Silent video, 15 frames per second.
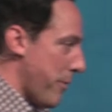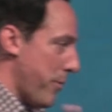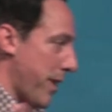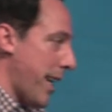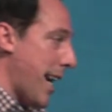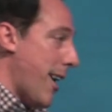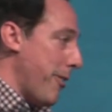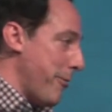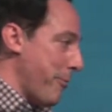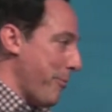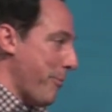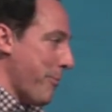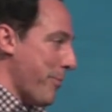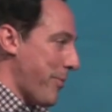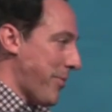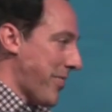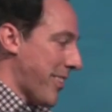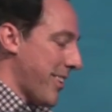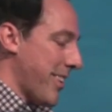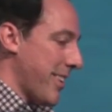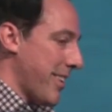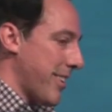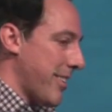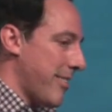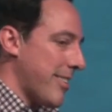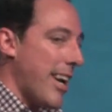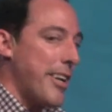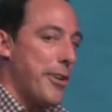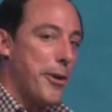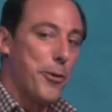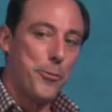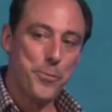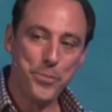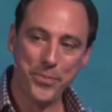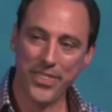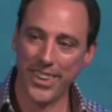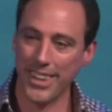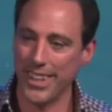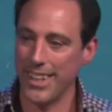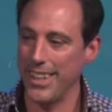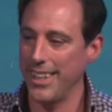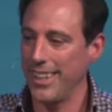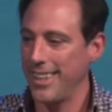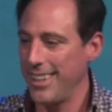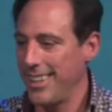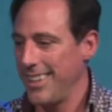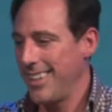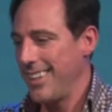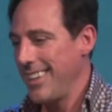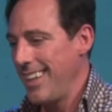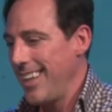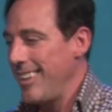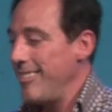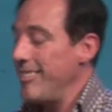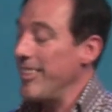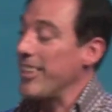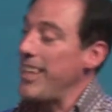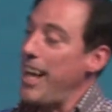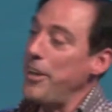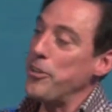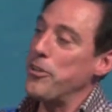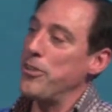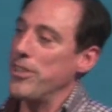something out. Side note. I see a lot